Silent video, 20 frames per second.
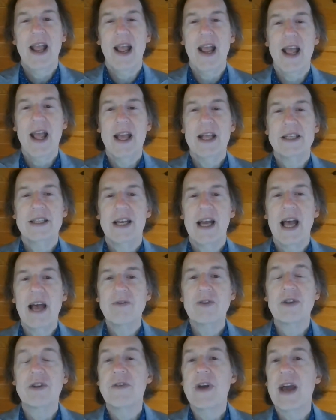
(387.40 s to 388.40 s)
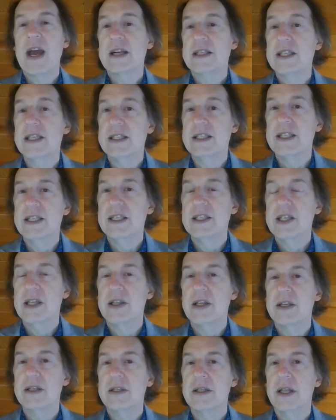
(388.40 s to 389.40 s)
And after the fact, he said
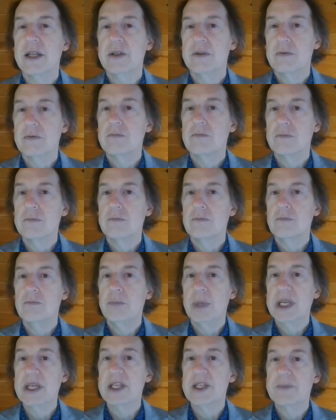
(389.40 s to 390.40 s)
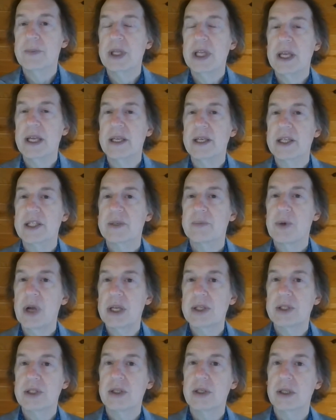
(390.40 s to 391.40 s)
that Mickey Spillane
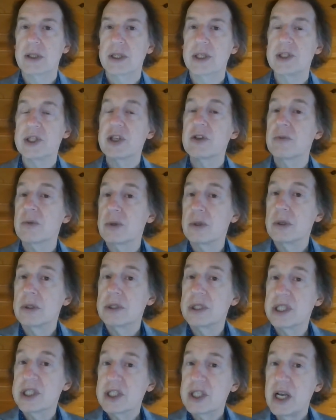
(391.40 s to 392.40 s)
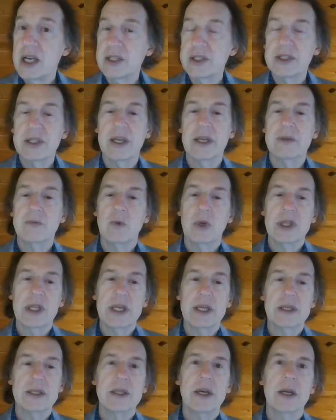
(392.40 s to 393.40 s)
expressed considerable disgust at what
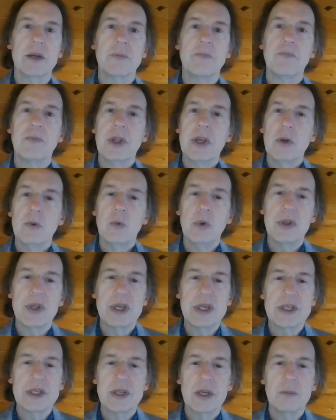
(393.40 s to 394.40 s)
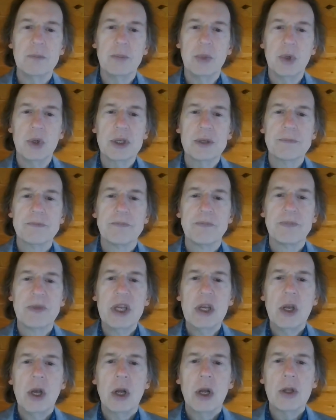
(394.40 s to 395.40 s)
they had done with his book.
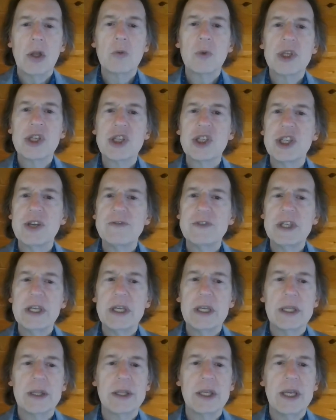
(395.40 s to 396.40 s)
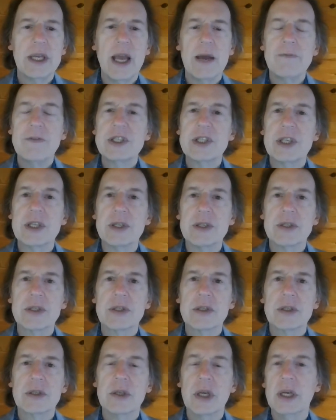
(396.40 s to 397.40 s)
Along with shifting the
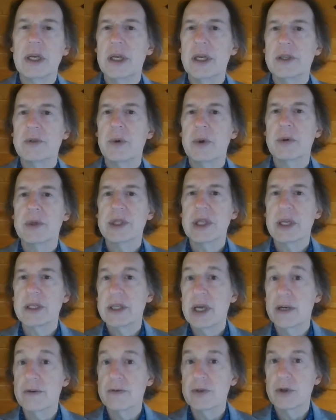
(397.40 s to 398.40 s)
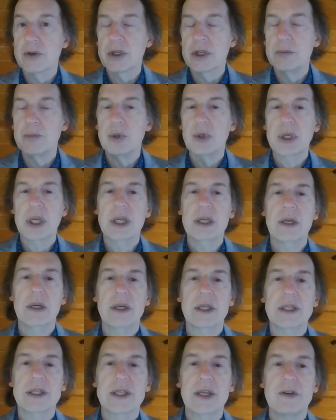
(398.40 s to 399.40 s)
emphasis, as we were saying, kind of turning the book in
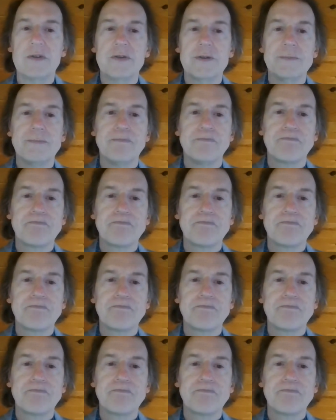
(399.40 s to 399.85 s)
on itself,